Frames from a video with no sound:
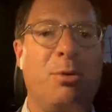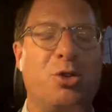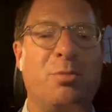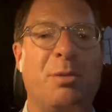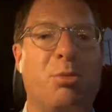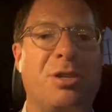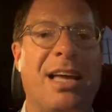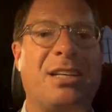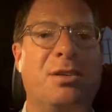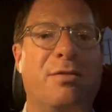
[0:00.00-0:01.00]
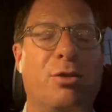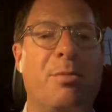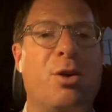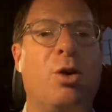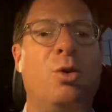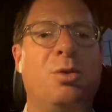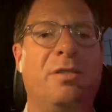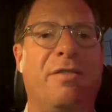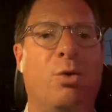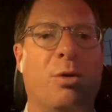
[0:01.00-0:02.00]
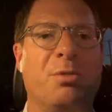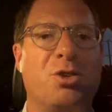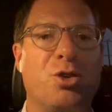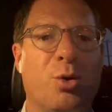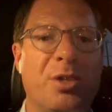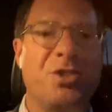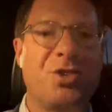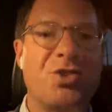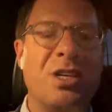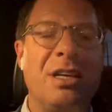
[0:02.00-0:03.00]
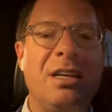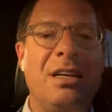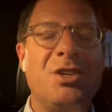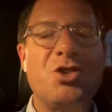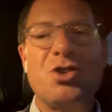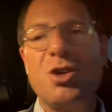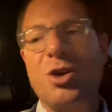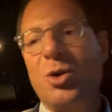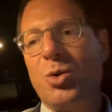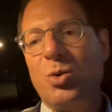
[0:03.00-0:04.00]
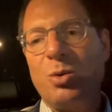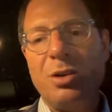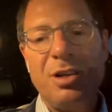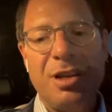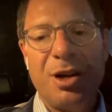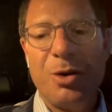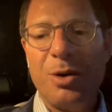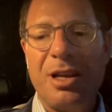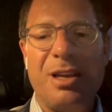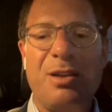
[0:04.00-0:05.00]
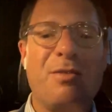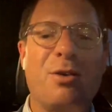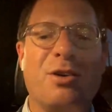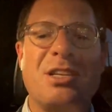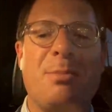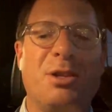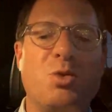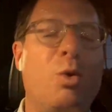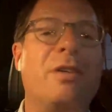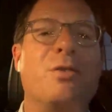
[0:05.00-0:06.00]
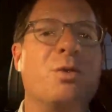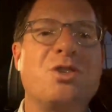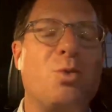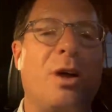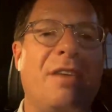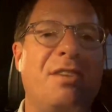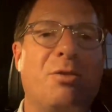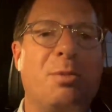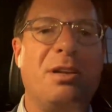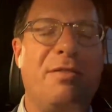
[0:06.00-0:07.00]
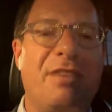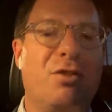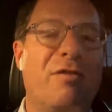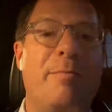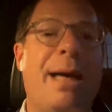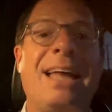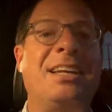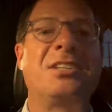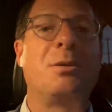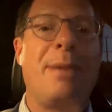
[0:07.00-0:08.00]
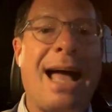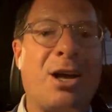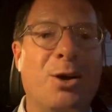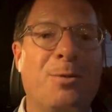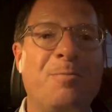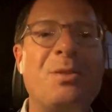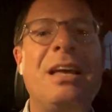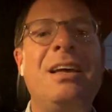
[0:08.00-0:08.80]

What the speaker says: people should be protected from their own informed choices. So, for example, it's one of the reasons why I've never been in favor of banning tobacco.